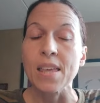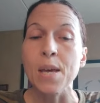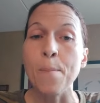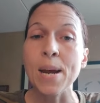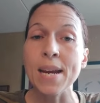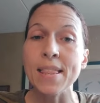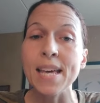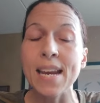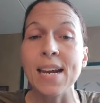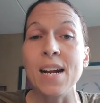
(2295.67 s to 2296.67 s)
The
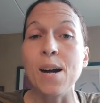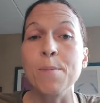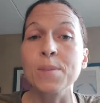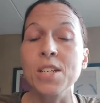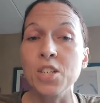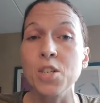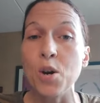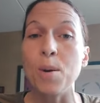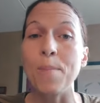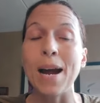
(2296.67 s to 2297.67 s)
minute that it comes
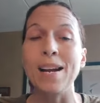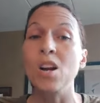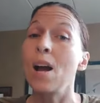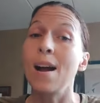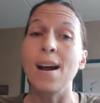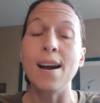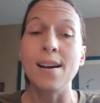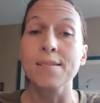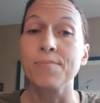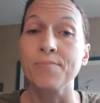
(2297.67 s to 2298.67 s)
into your mind,
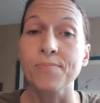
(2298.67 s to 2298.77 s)
uh-uh.